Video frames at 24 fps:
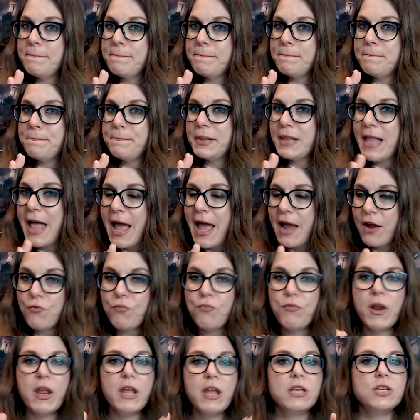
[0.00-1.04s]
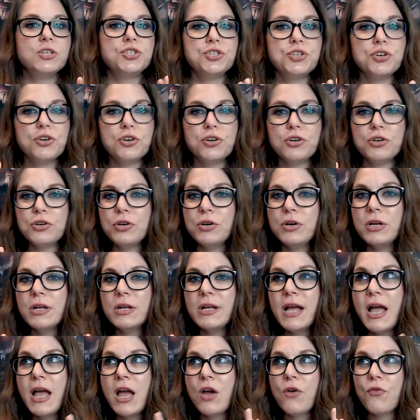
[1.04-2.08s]
Black Ranger,
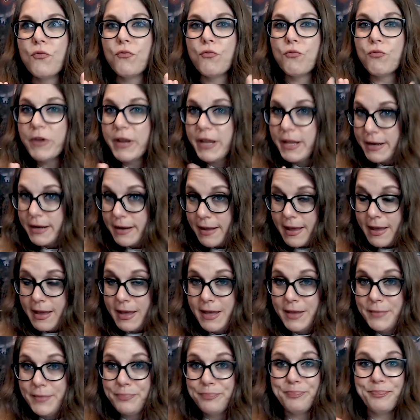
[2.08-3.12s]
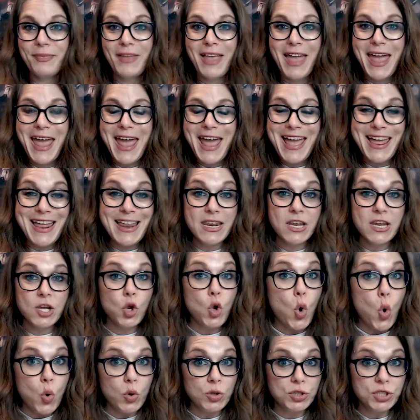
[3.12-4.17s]
Rita, and
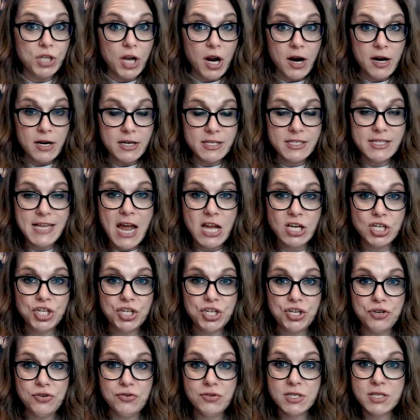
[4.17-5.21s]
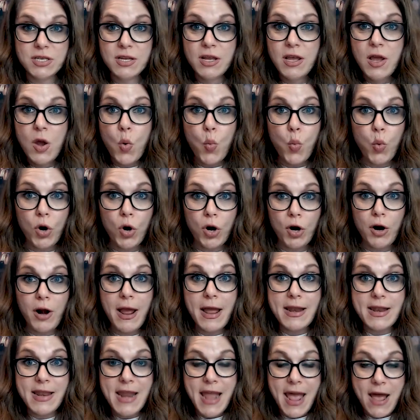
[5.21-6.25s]
Goldar statues were
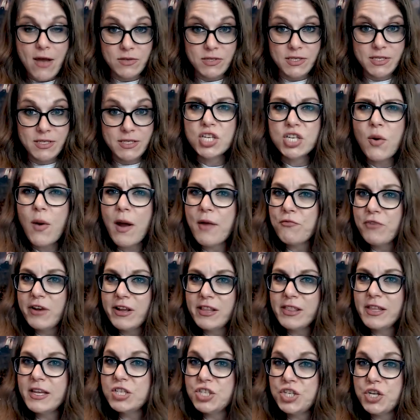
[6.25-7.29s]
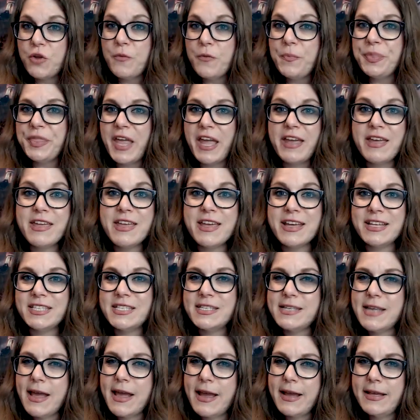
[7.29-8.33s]
announced. I really do think it's
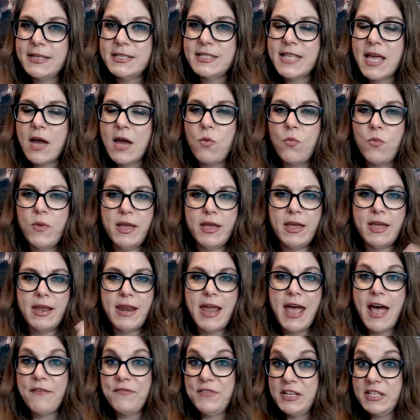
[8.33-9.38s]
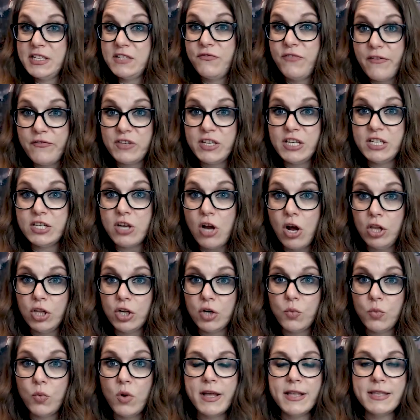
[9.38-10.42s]
nice that we can have these fifty dollar
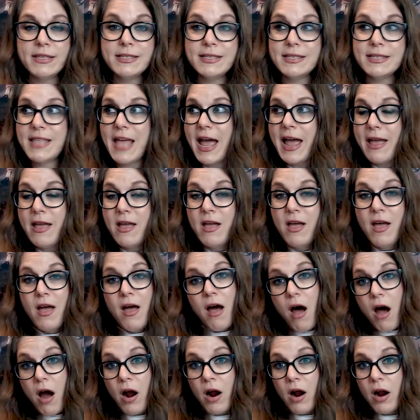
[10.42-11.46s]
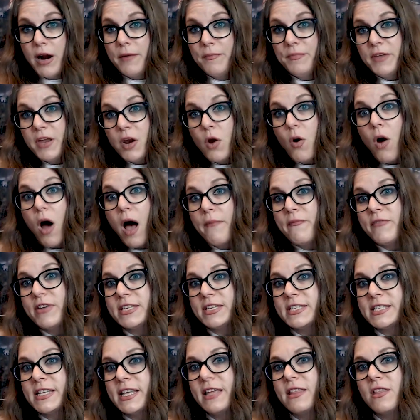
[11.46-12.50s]
ones that are, you know,
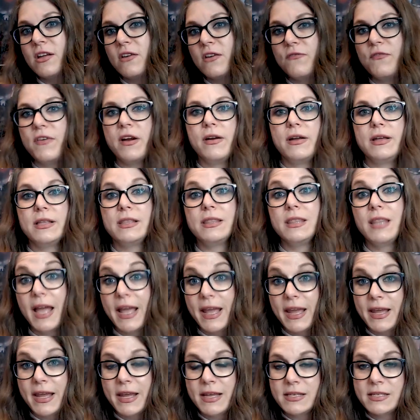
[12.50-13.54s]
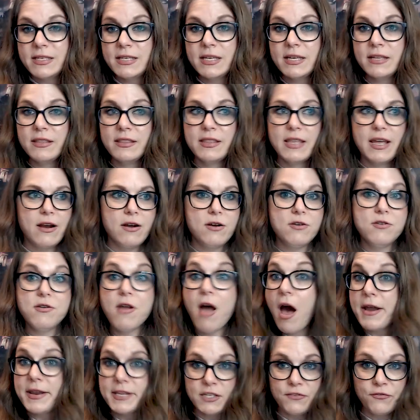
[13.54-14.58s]
obviously they're very light, they're
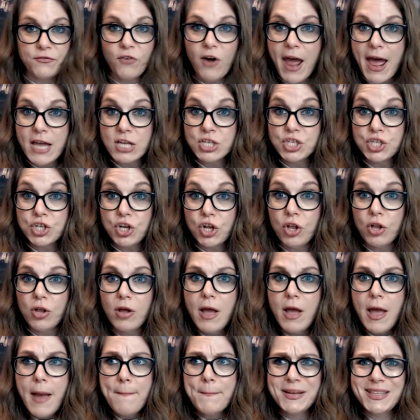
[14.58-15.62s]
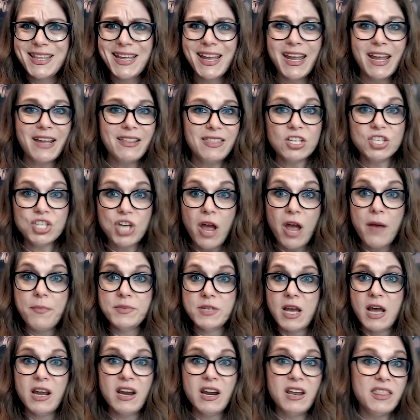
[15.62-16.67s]
not as fragile, but they get the job
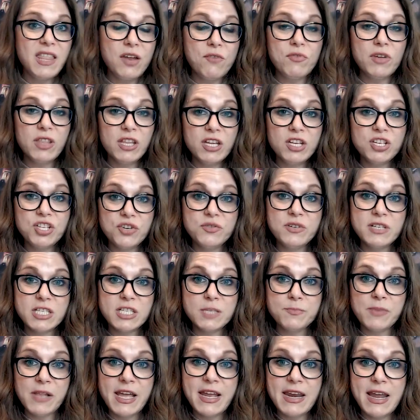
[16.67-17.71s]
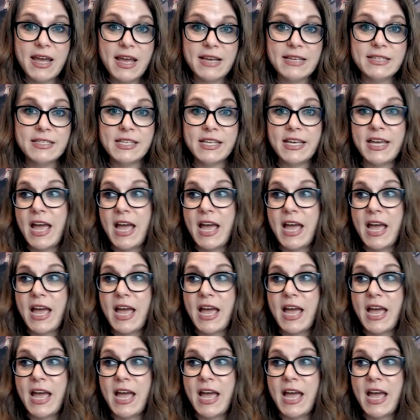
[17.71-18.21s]
done and they really do display nicely.